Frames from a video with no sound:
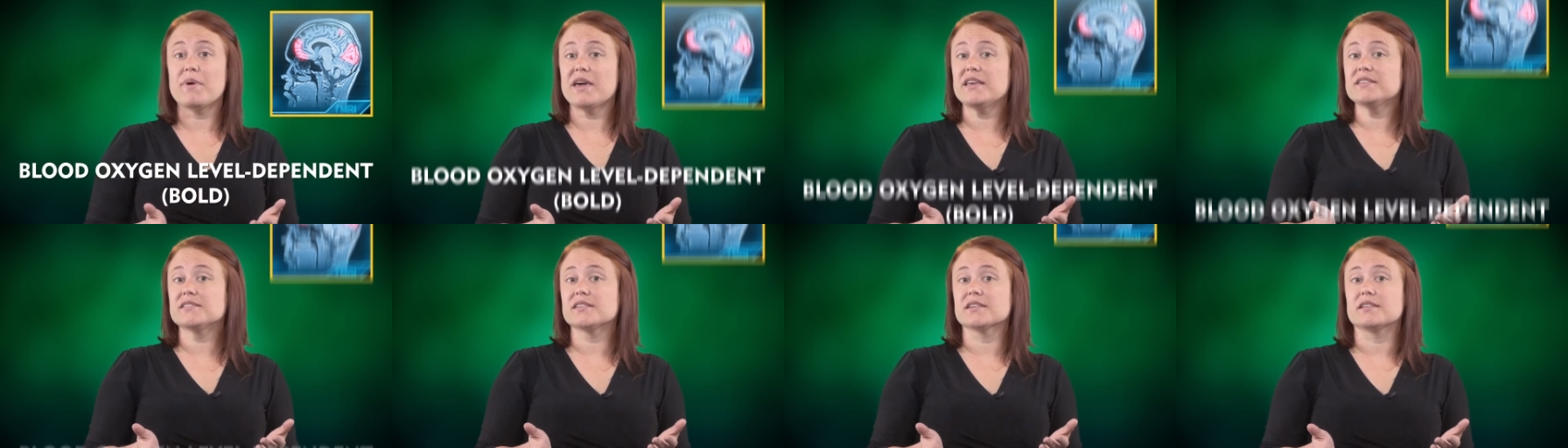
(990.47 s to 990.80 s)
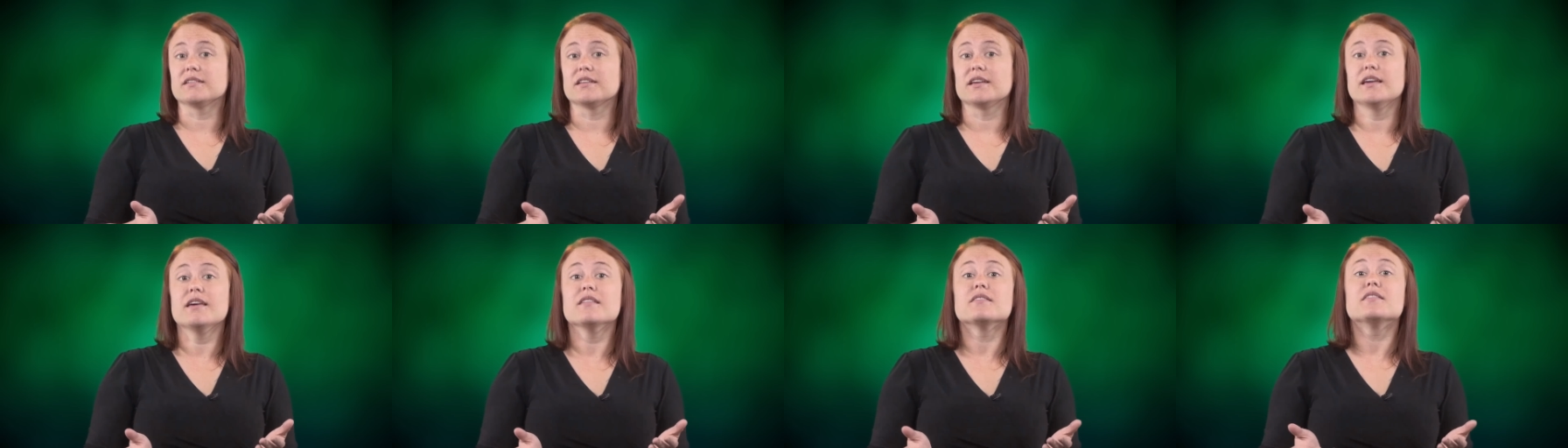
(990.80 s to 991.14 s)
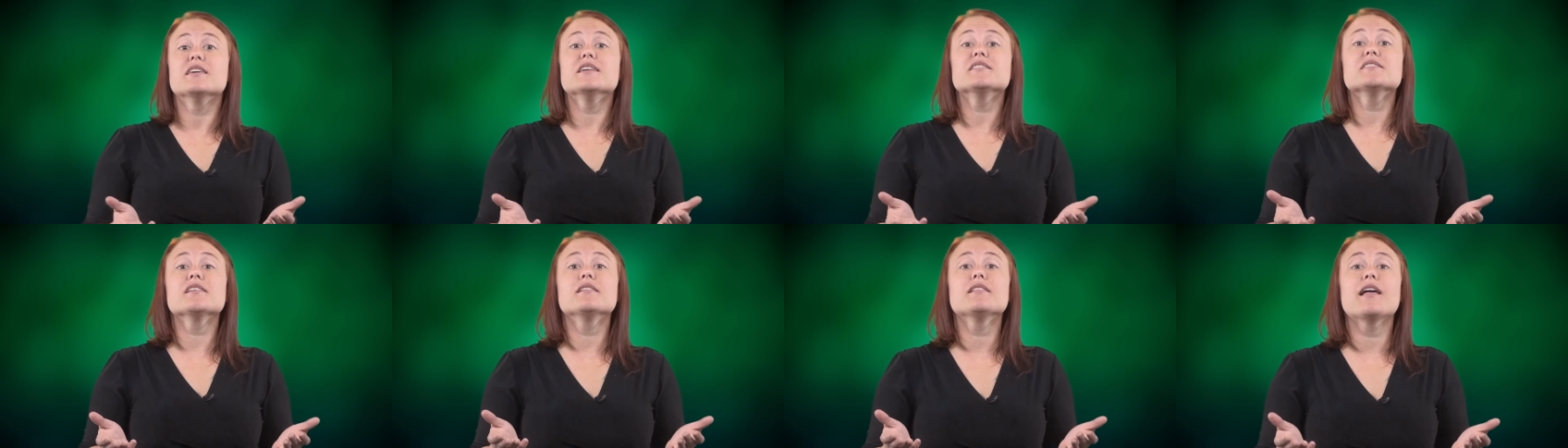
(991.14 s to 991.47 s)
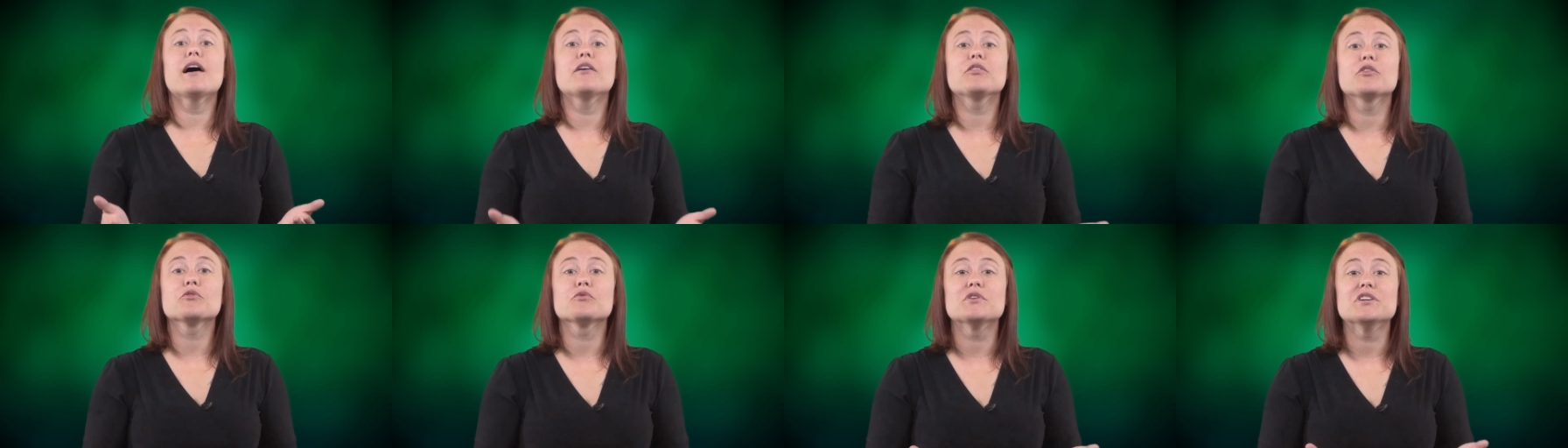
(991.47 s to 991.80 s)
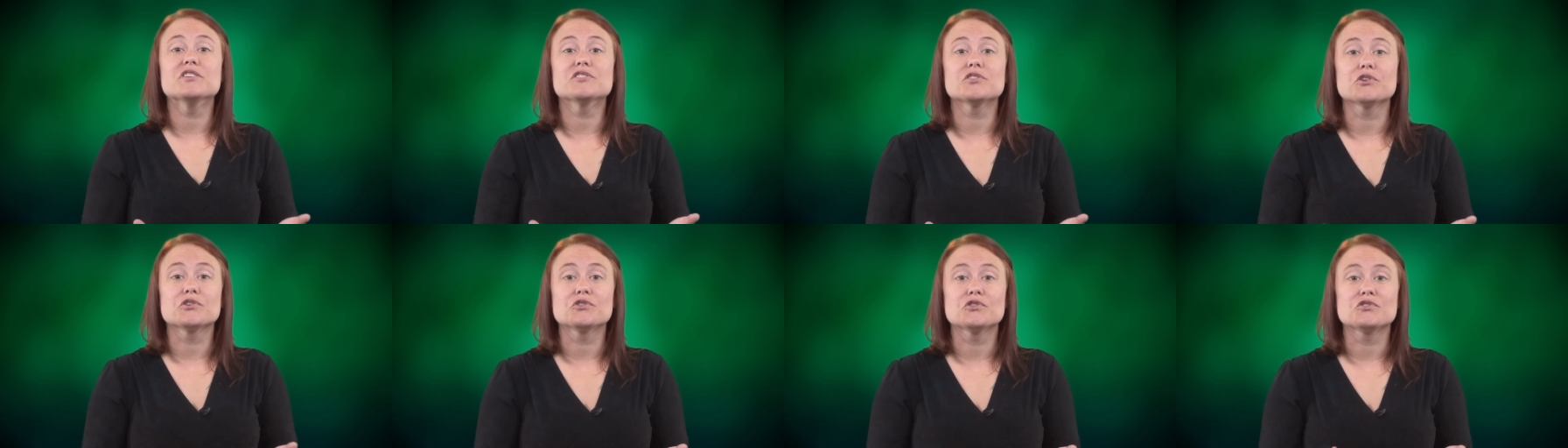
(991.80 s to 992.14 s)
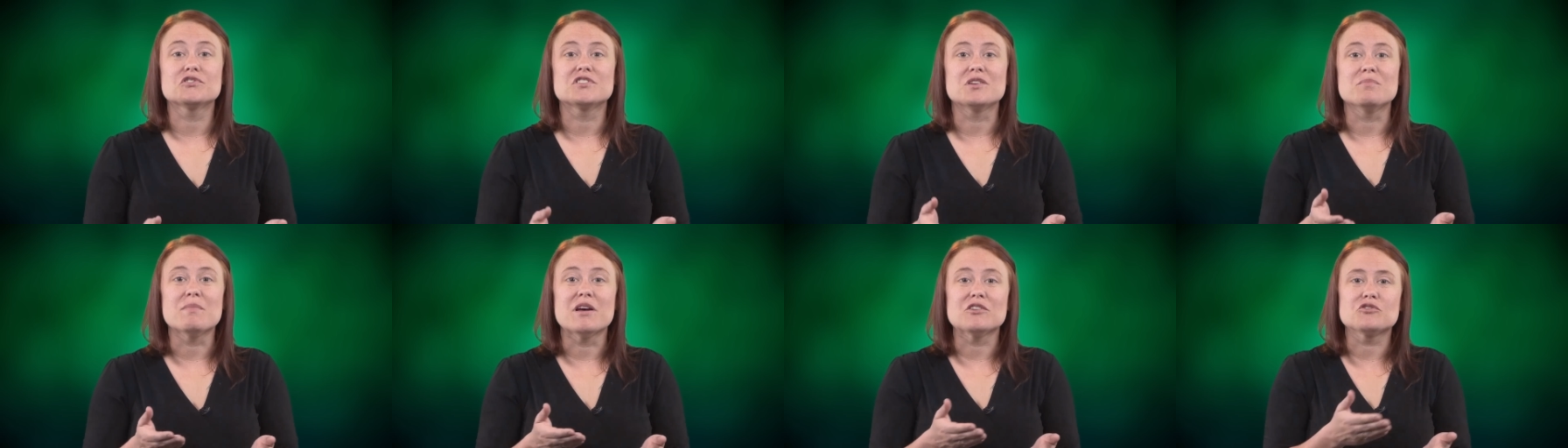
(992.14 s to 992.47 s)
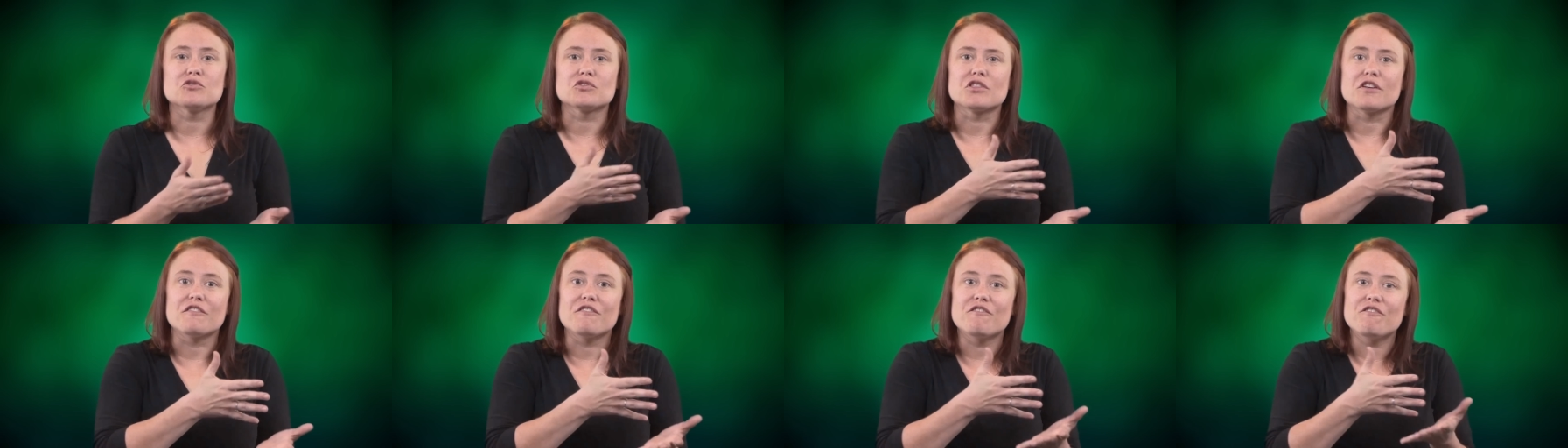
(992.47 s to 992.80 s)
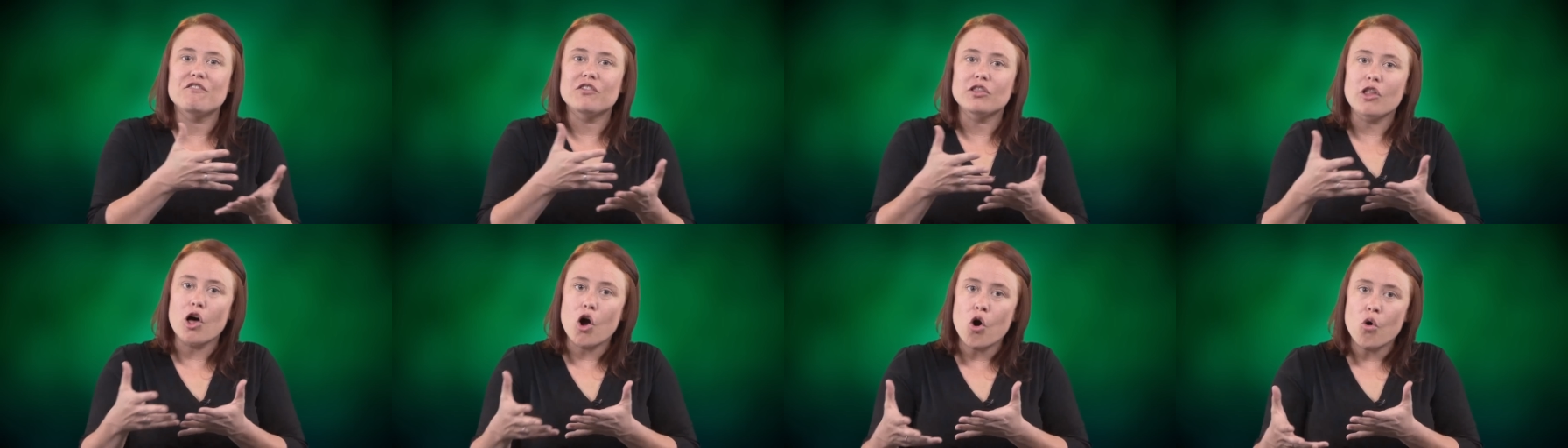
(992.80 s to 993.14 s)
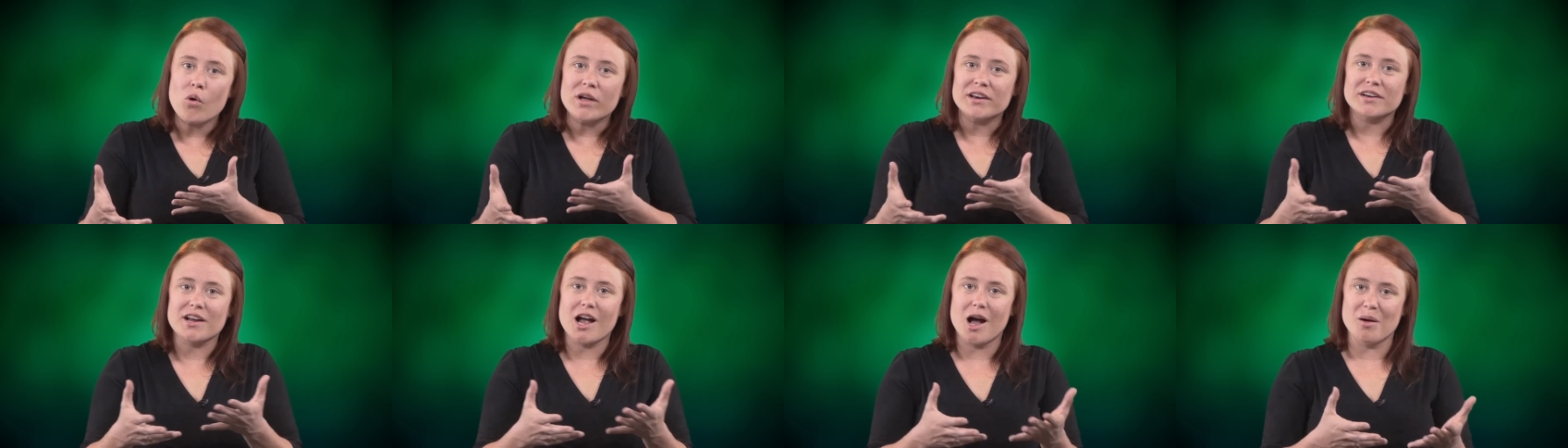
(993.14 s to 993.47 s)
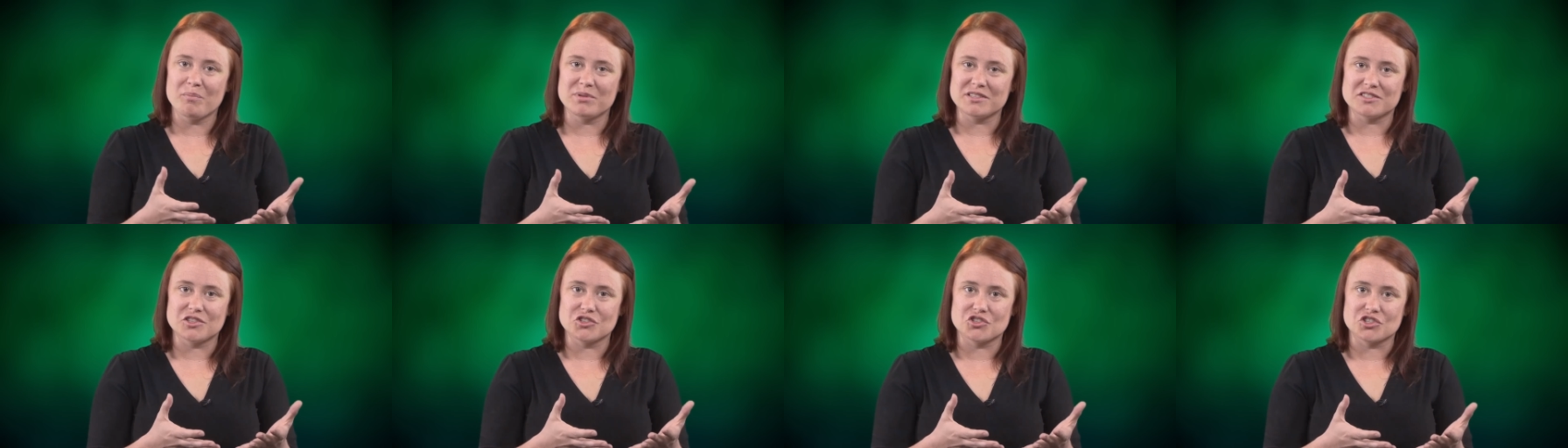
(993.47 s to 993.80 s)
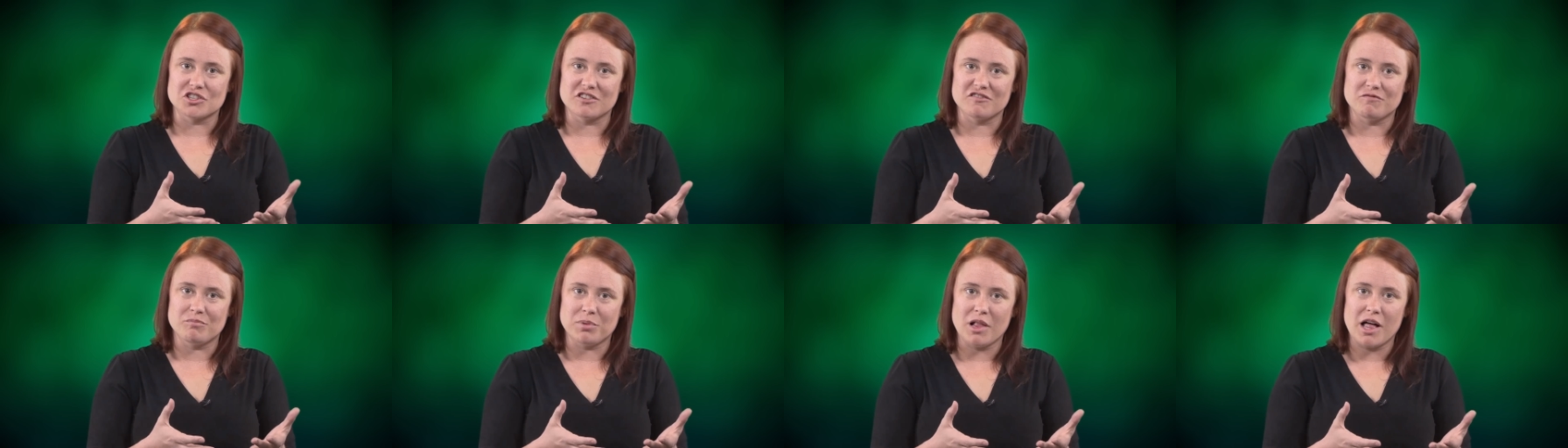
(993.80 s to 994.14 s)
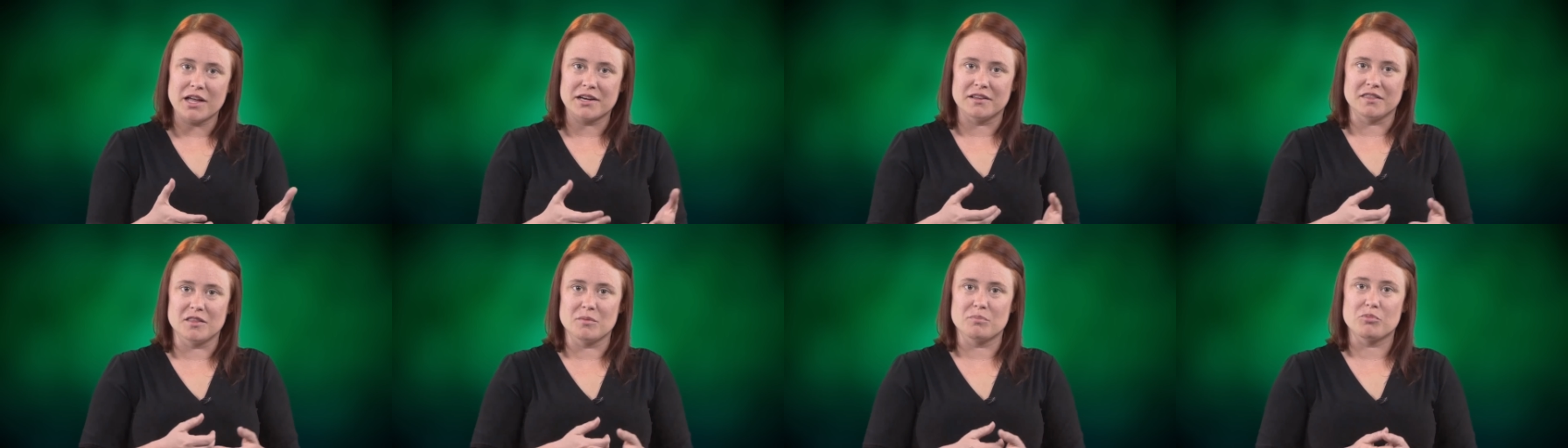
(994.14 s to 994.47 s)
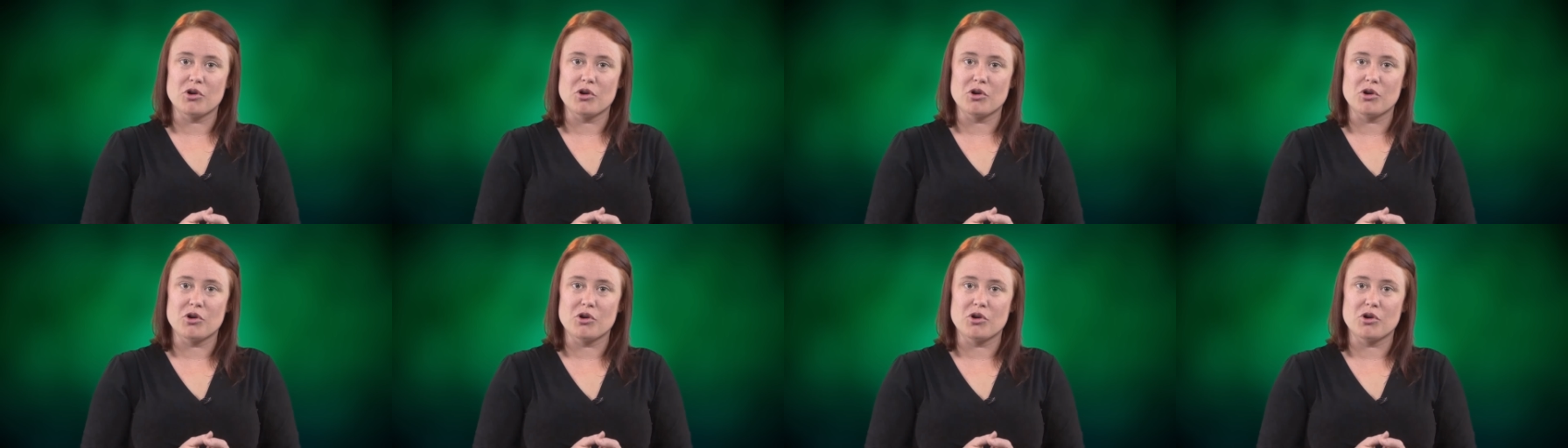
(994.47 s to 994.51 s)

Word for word: Basically, this allowed the researchers to measure the flow and composition of blood in the